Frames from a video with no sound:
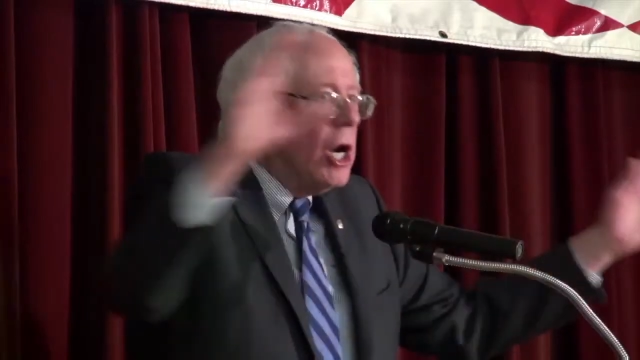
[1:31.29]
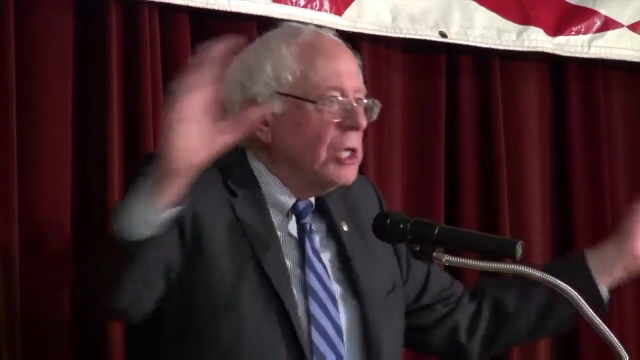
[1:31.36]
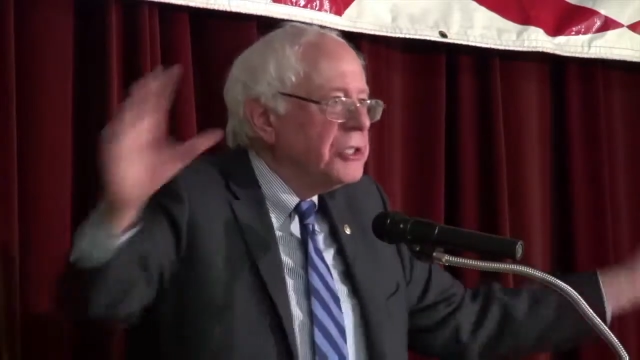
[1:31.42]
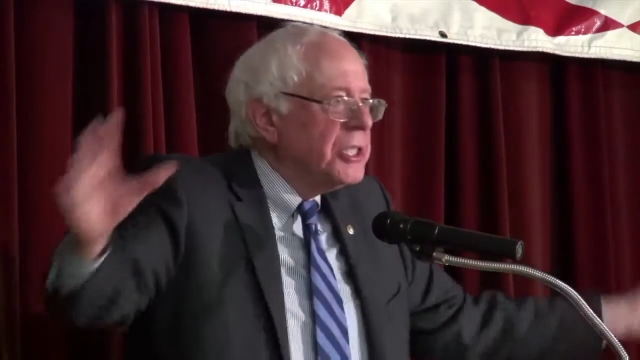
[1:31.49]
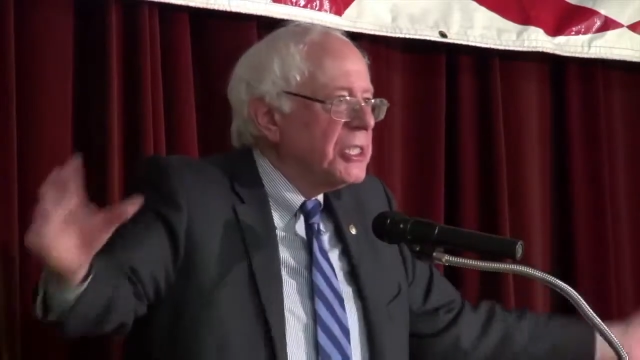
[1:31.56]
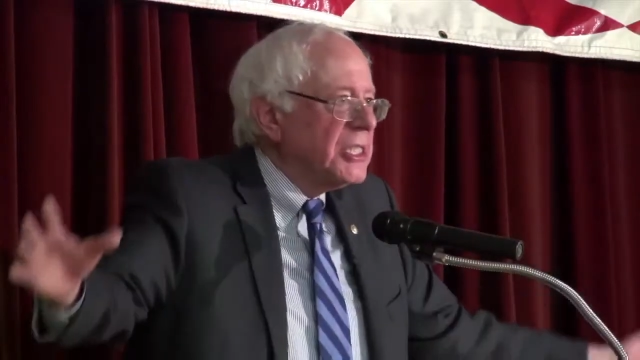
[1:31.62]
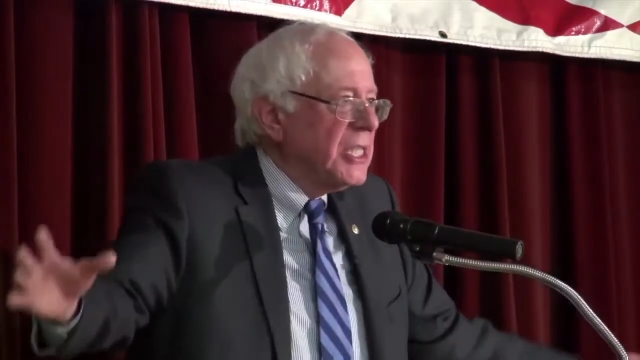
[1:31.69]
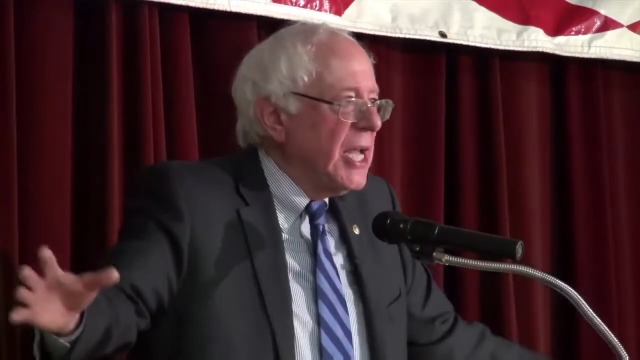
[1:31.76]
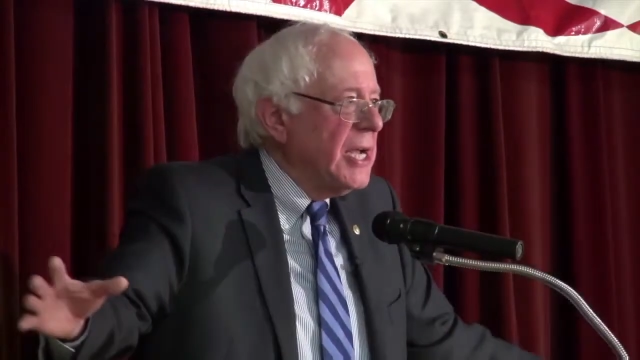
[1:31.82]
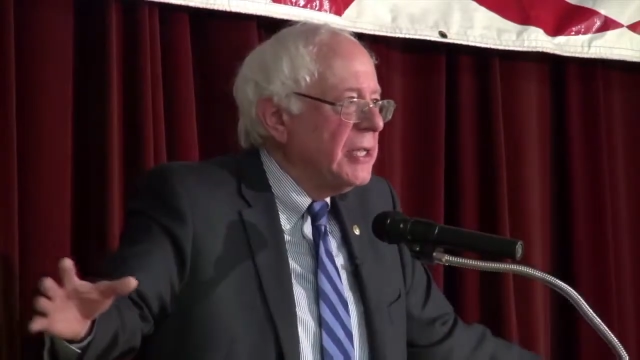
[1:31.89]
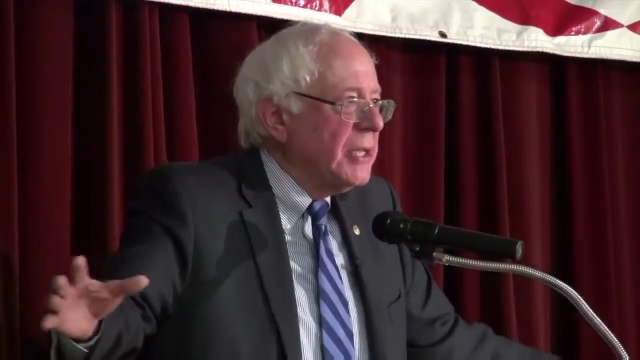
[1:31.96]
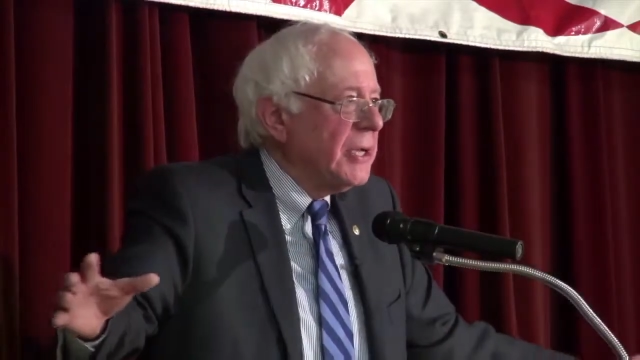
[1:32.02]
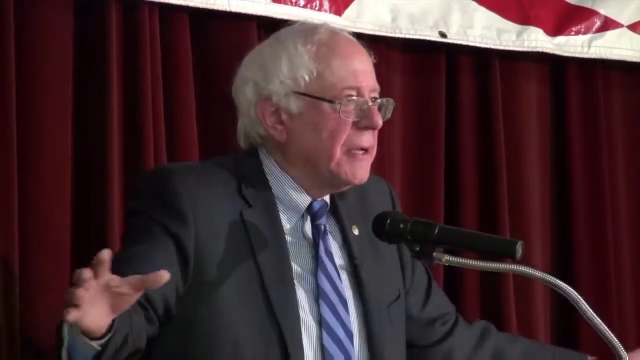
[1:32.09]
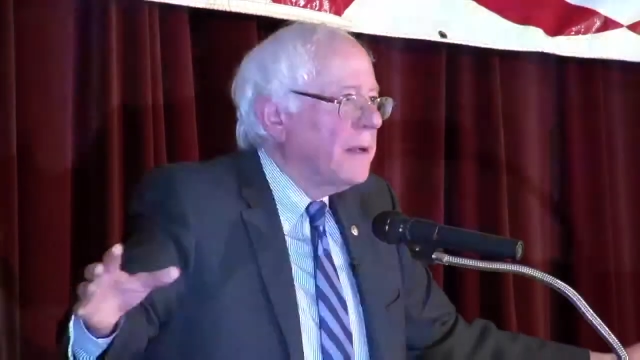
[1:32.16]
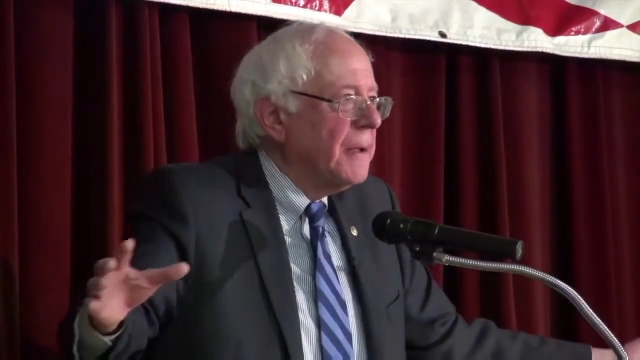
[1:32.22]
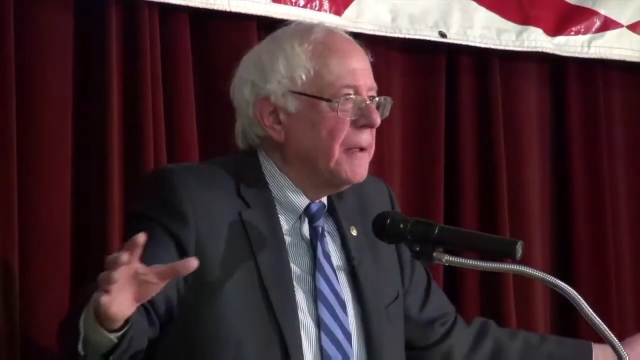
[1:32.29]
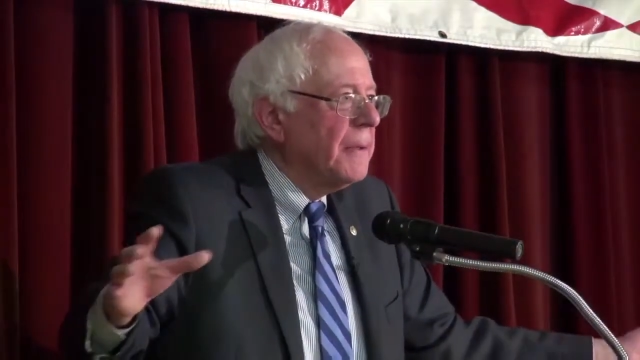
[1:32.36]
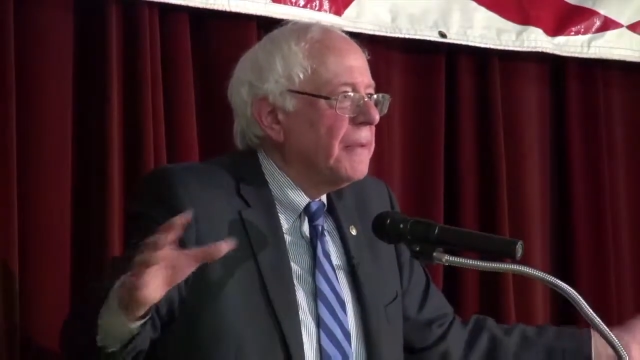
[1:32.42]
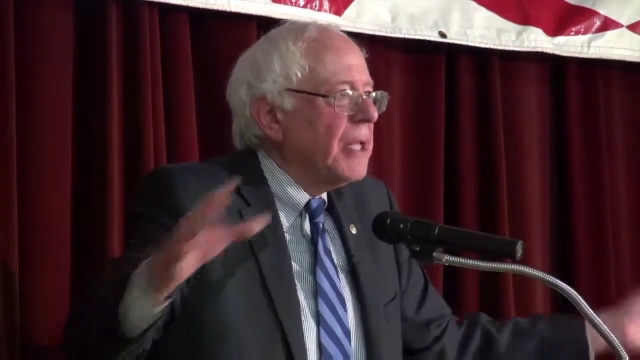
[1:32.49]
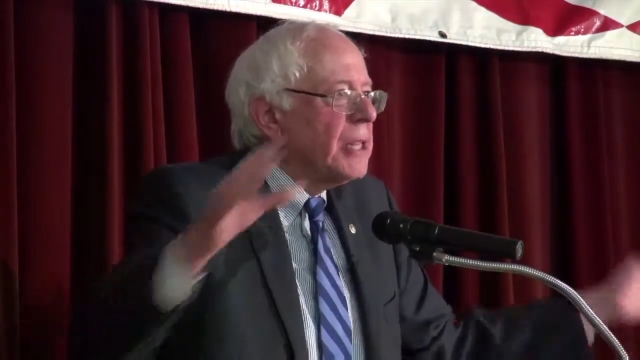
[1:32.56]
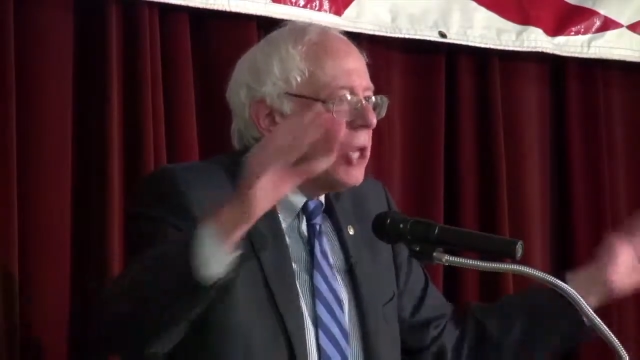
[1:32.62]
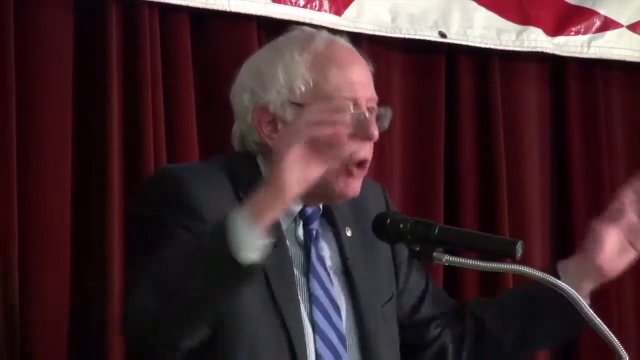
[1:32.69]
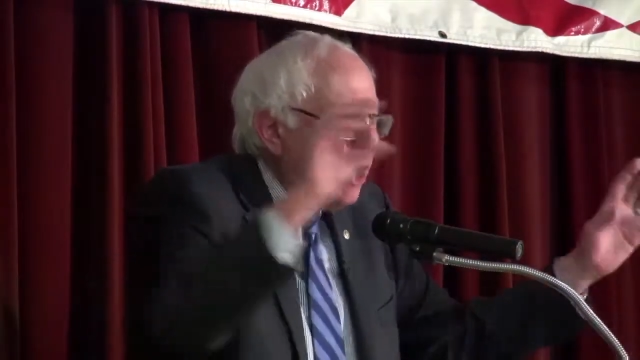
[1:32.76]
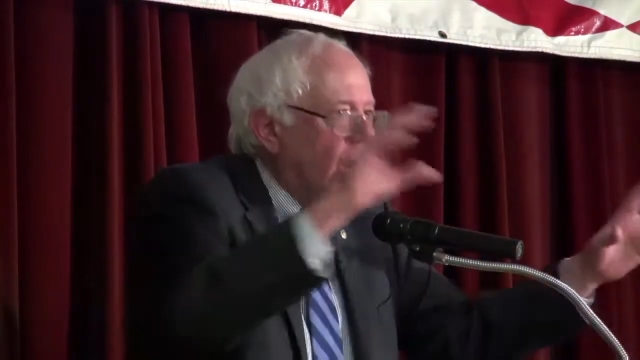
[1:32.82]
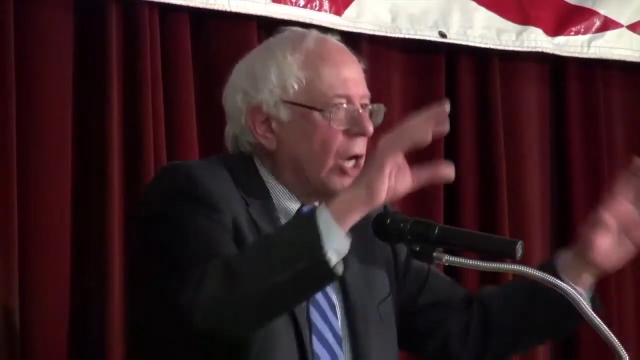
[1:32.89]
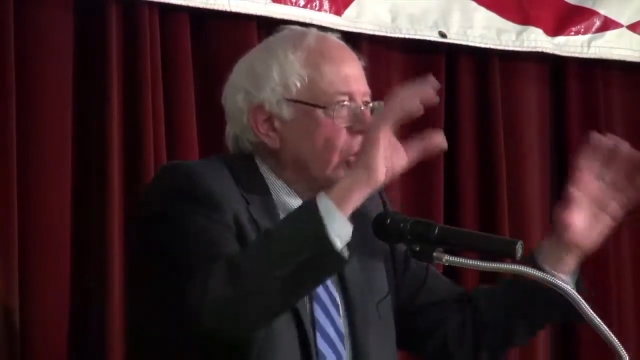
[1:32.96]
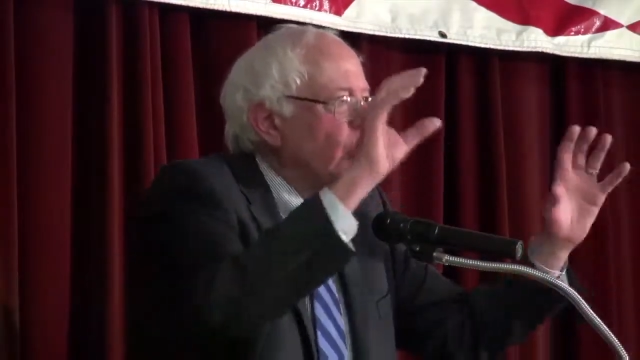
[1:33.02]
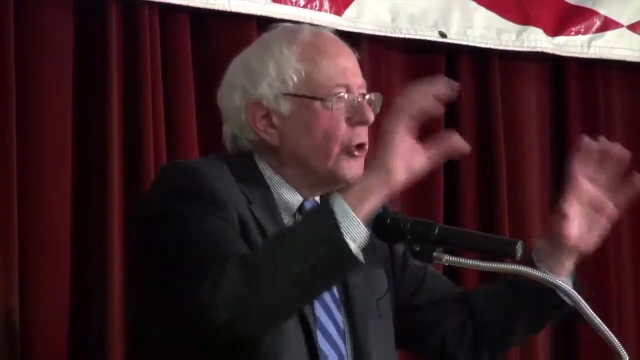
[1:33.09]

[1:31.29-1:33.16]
understanding that there are